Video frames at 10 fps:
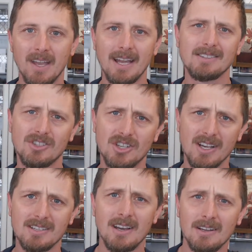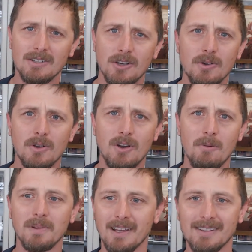It's just too
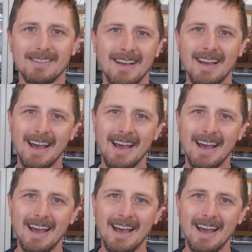complex.